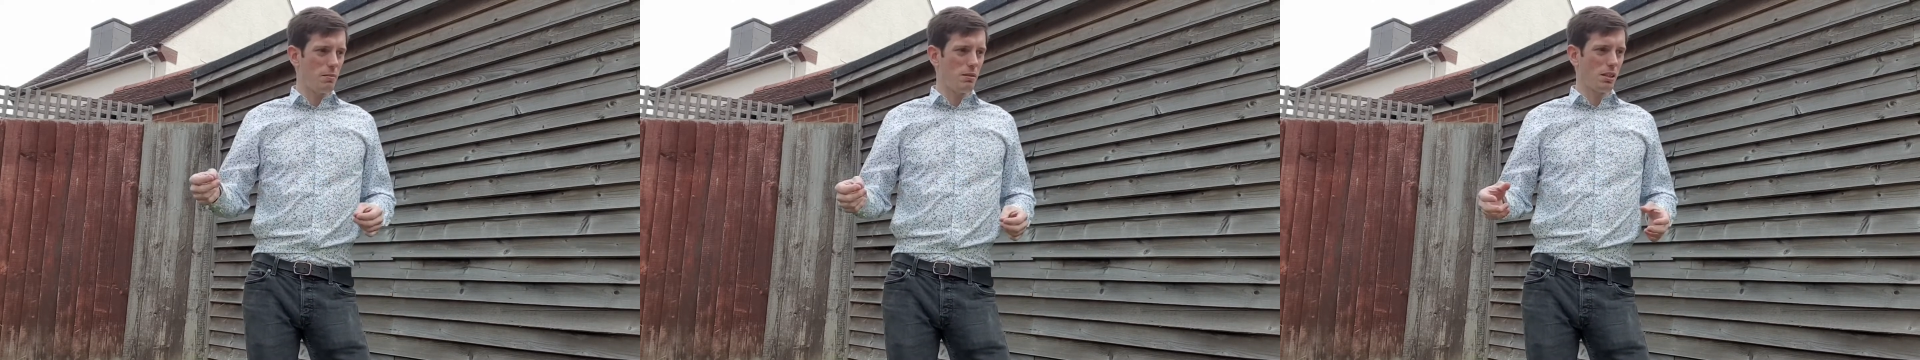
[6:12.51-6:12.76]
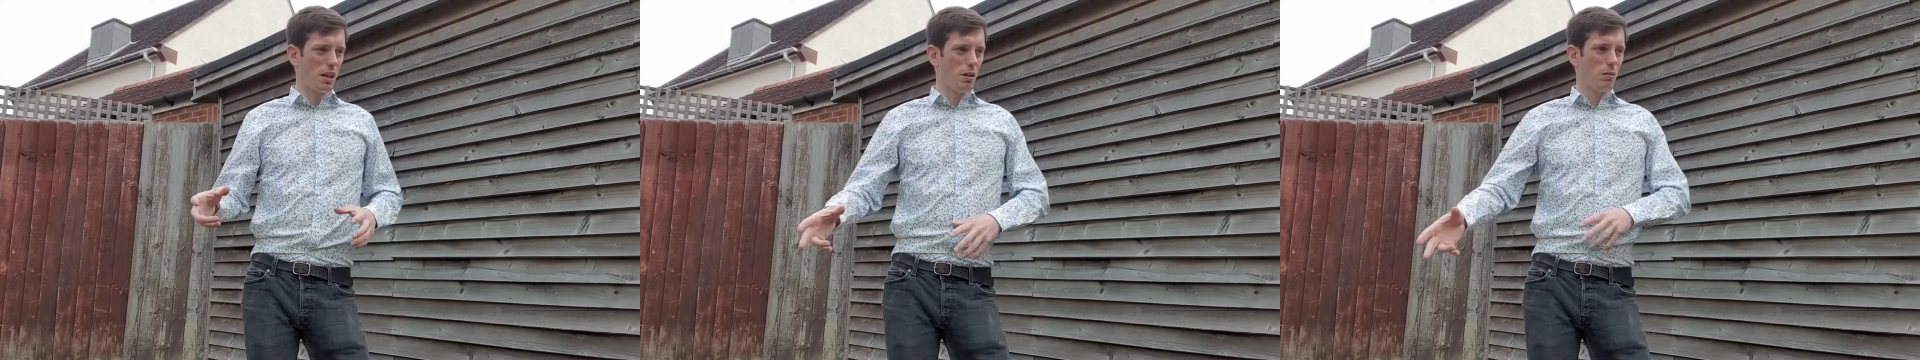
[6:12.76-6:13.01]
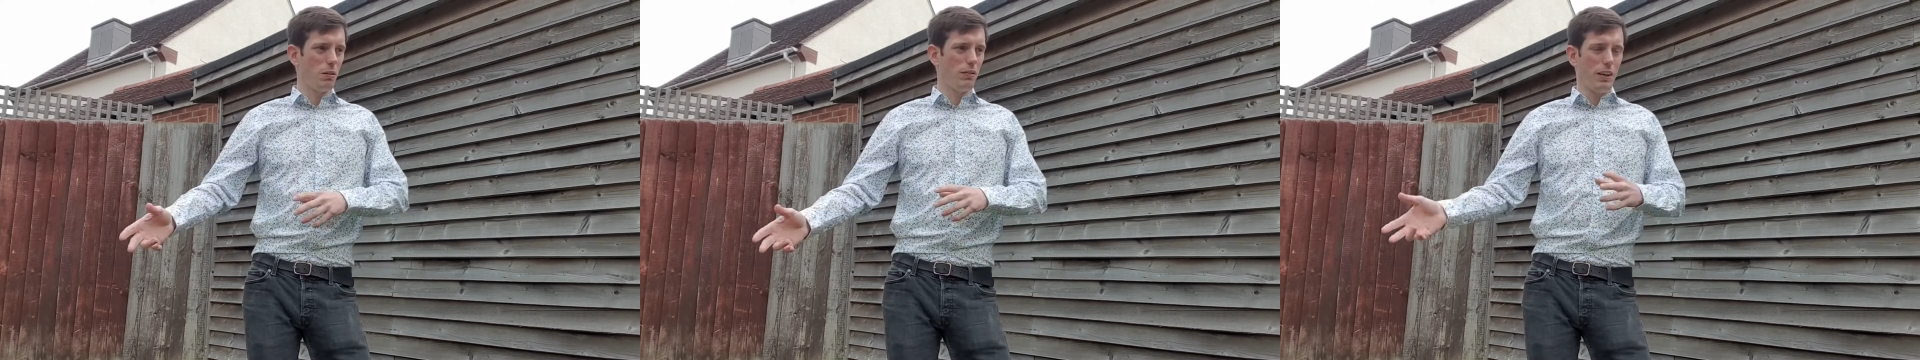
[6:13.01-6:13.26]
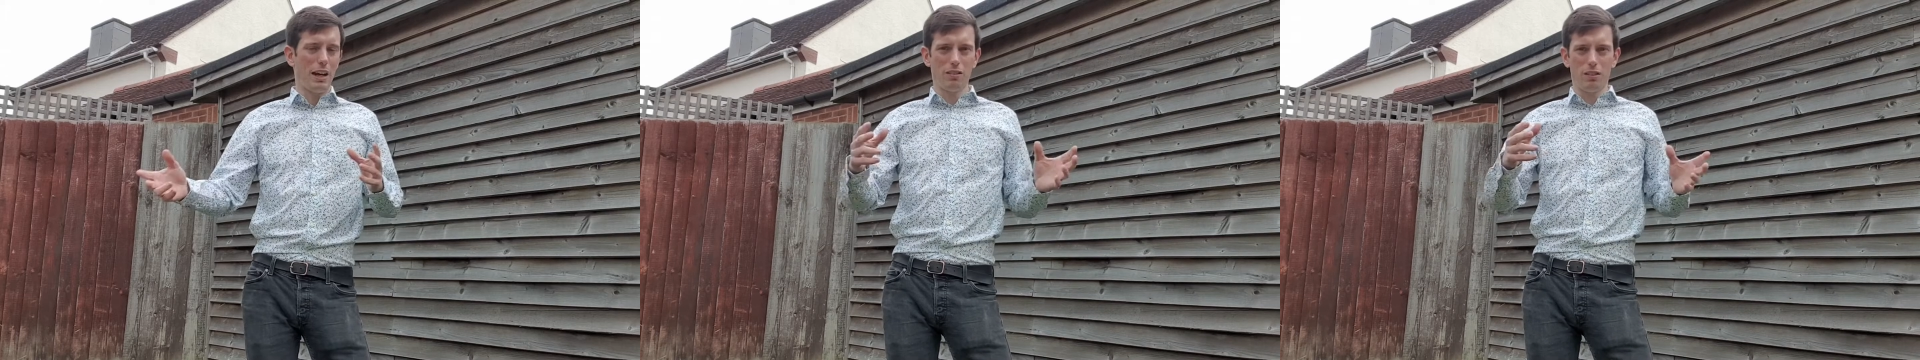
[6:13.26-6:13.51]
So we've
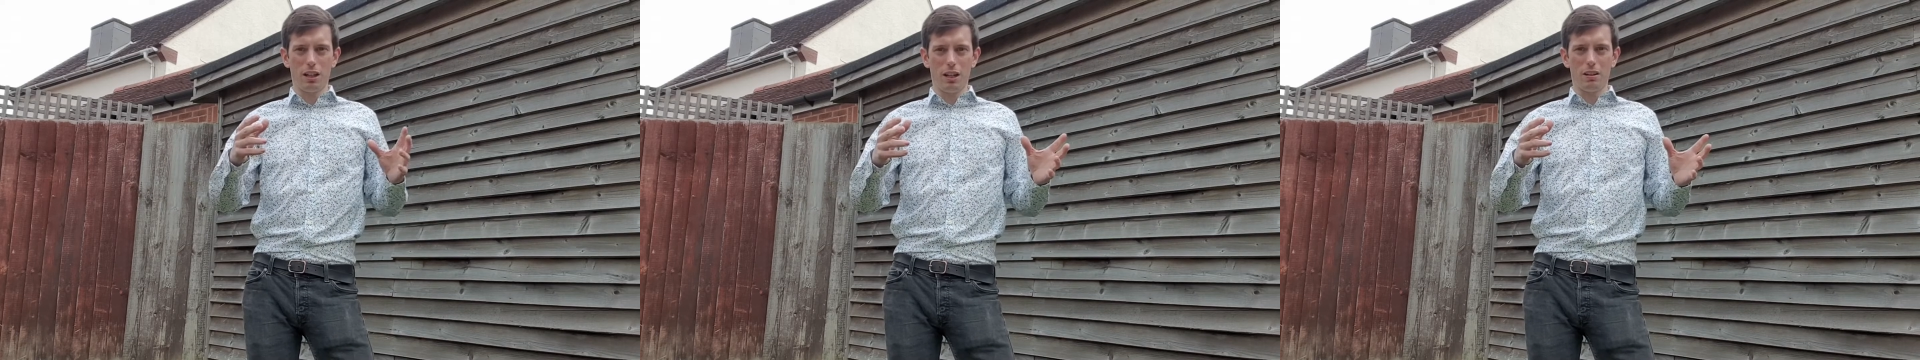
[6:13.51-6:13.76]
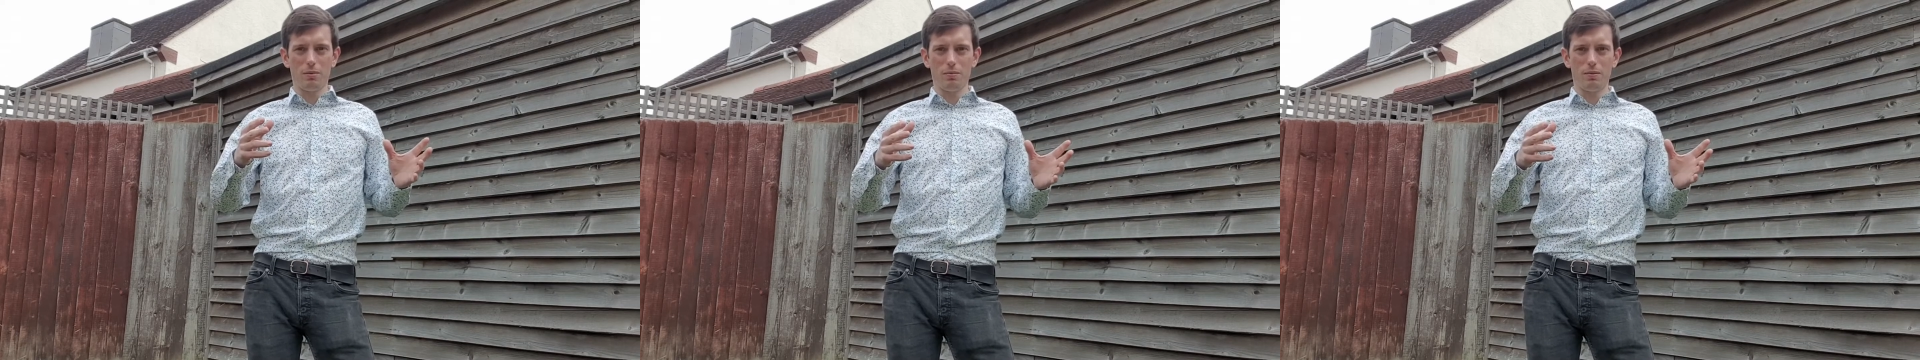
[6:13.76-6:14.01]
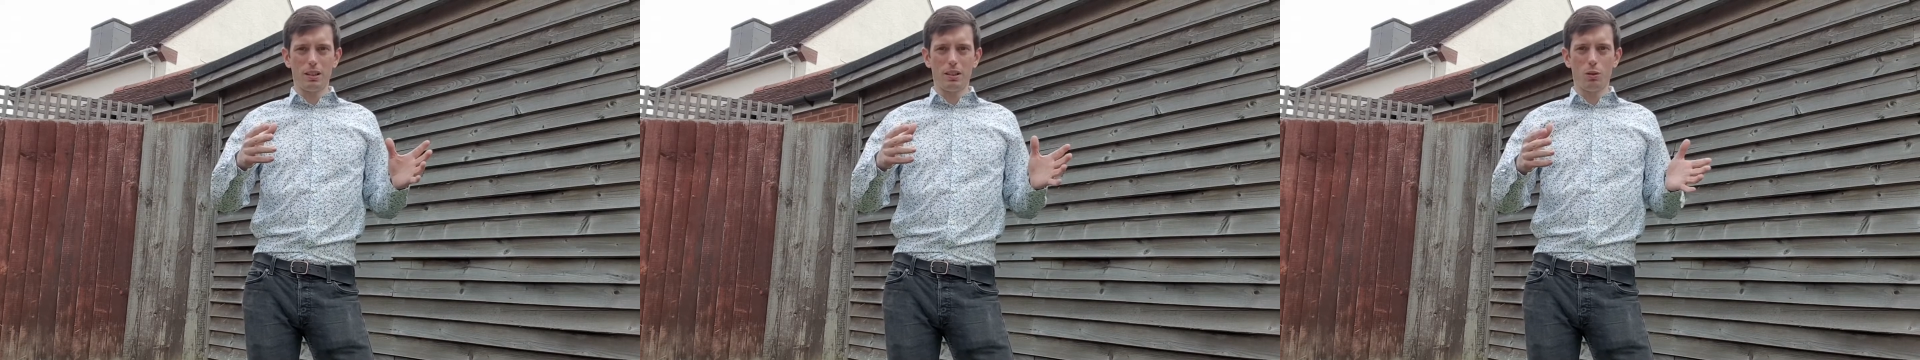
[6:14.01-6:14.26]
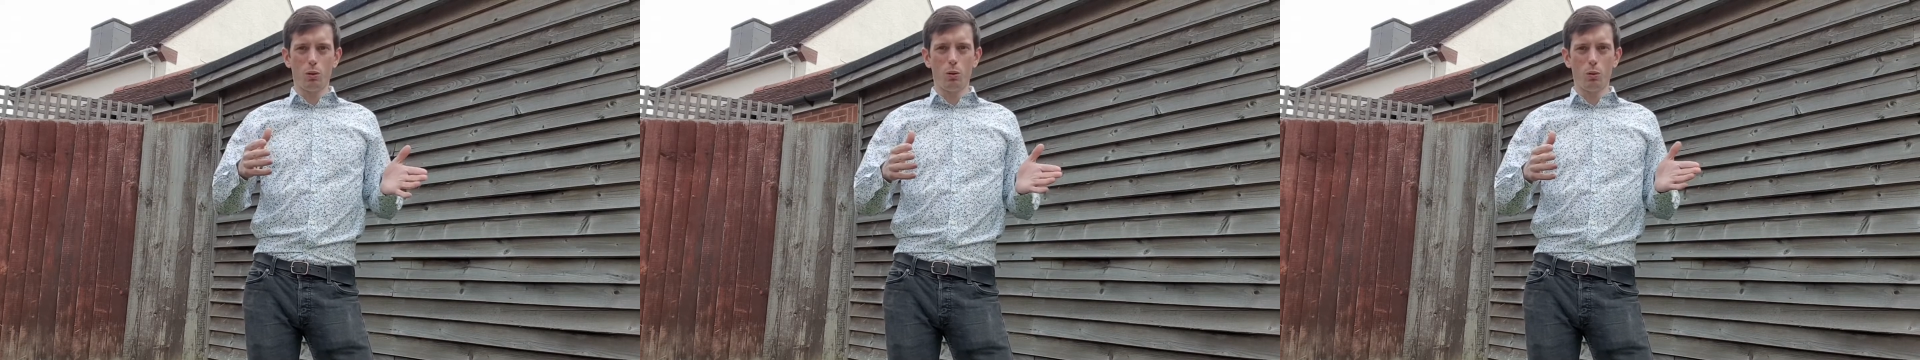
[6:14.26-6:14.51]
found all that,
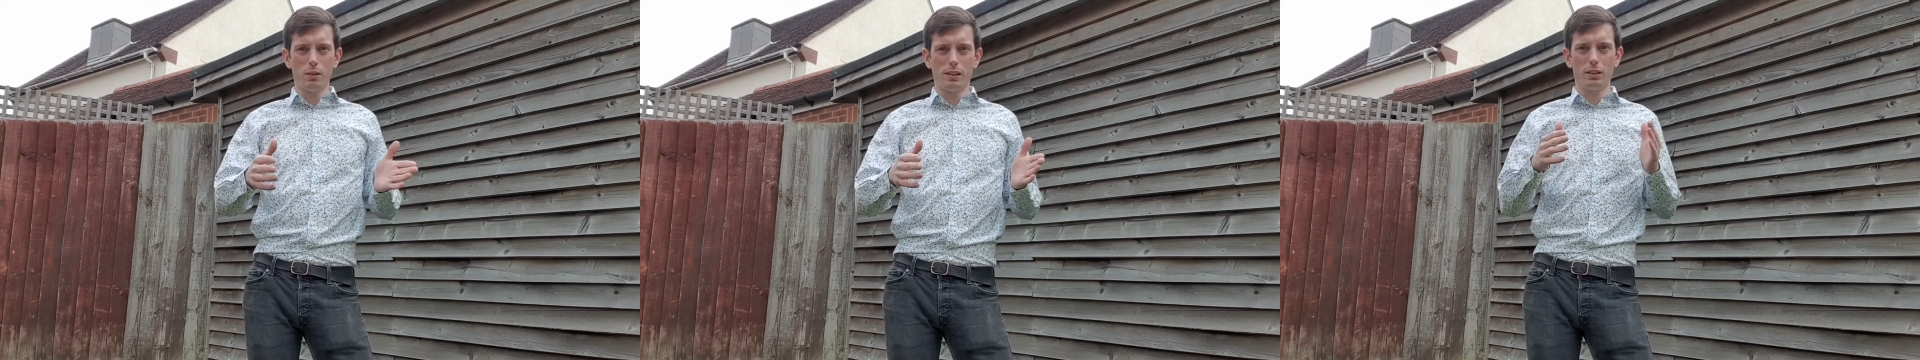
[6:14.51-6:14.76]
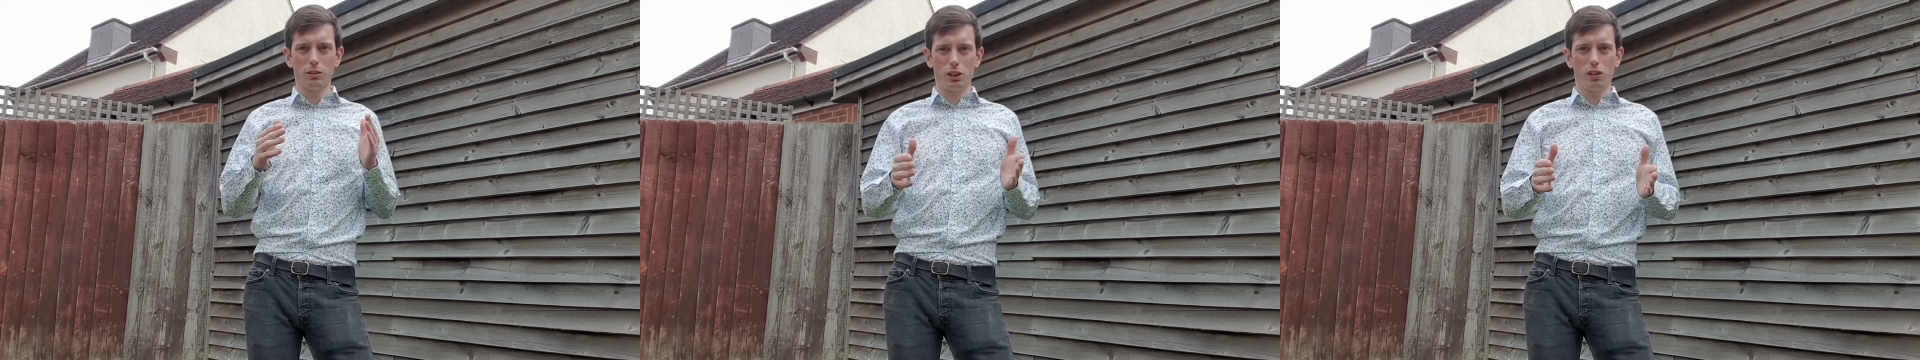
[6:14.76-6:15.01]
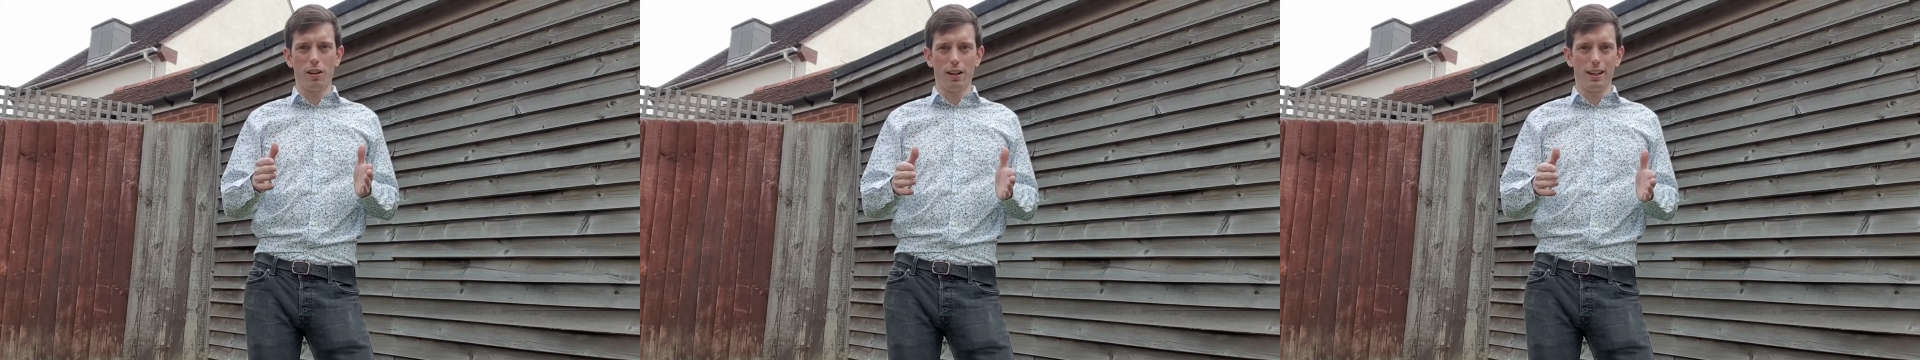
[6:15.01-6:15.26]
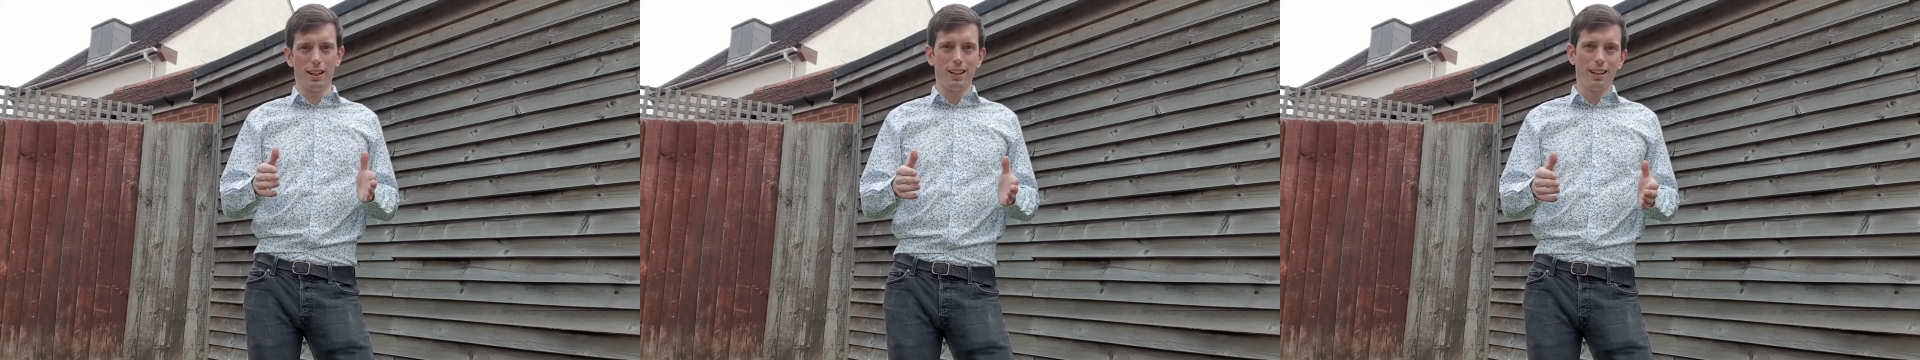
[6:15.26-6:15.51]
or we're still
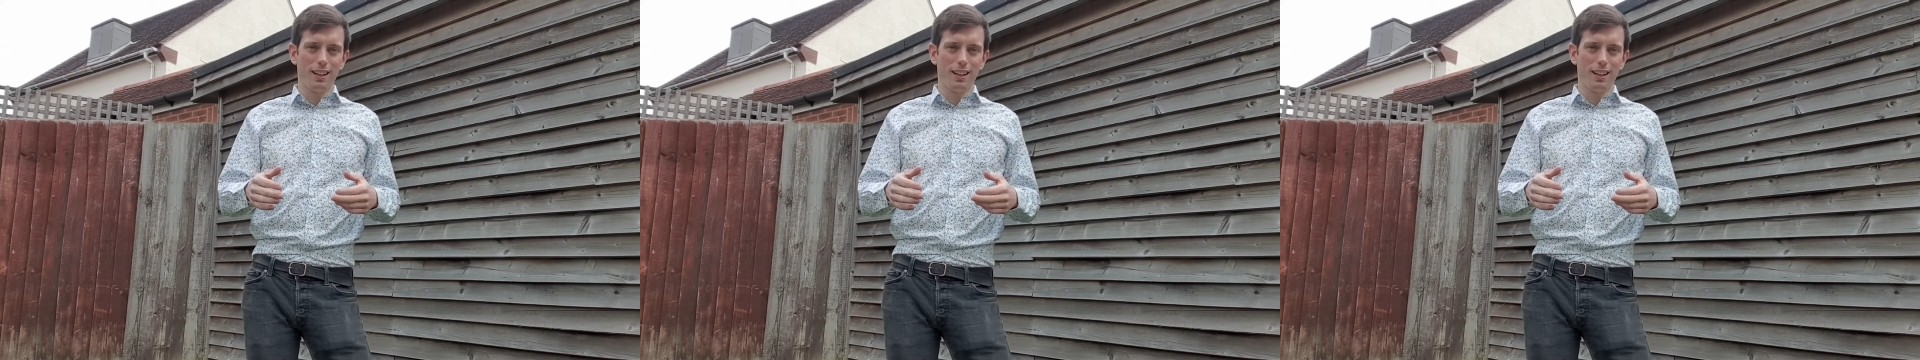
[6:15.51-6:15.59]
struggling.